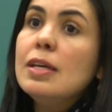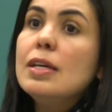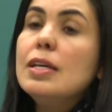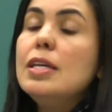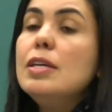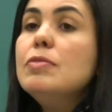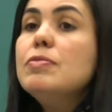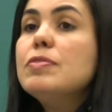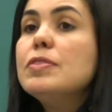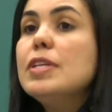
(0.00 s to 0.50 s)

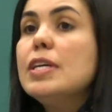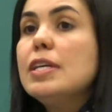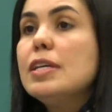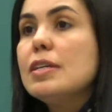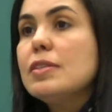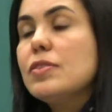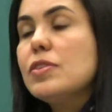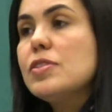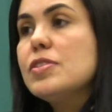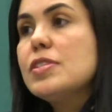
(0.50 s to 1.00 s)
If they
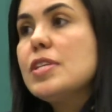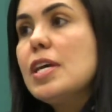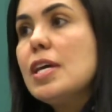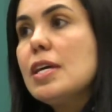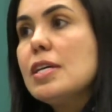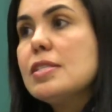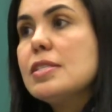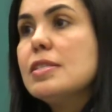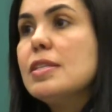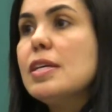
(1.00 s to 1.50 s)

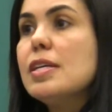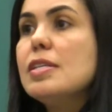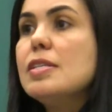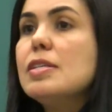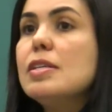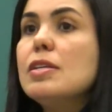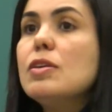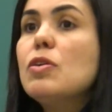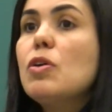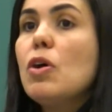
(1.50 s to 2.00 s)
understand, they
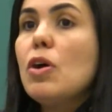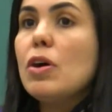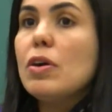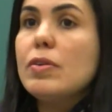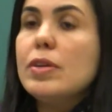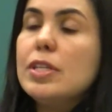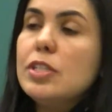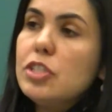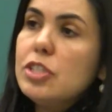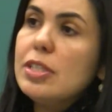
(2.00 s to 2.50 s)

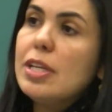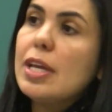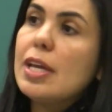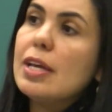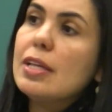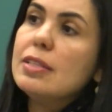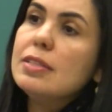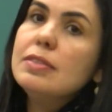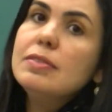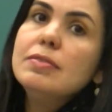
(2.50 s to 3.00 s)
encourage
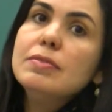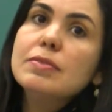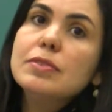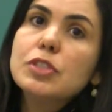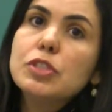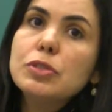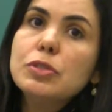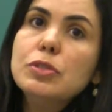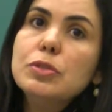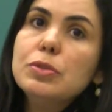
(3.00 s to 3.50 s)
them
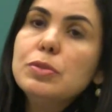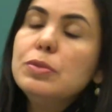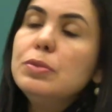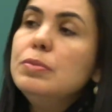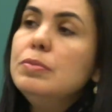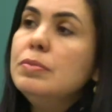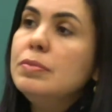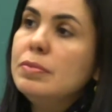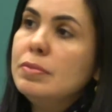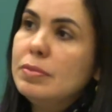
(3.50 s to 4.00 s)
to do
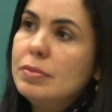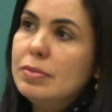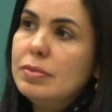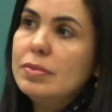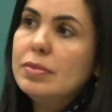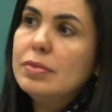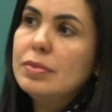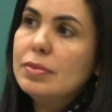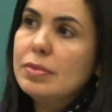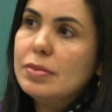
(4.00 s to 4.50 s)

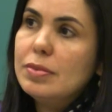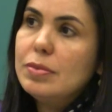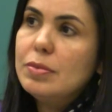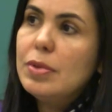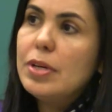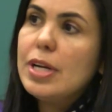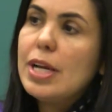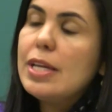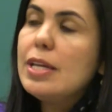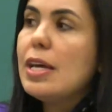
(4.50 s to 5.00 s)

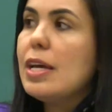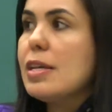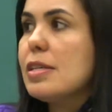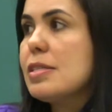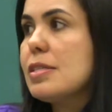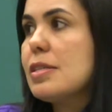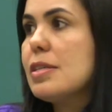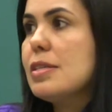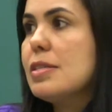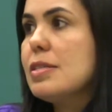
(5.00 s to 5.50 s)
what I
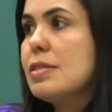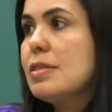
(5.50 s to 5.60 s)
asked.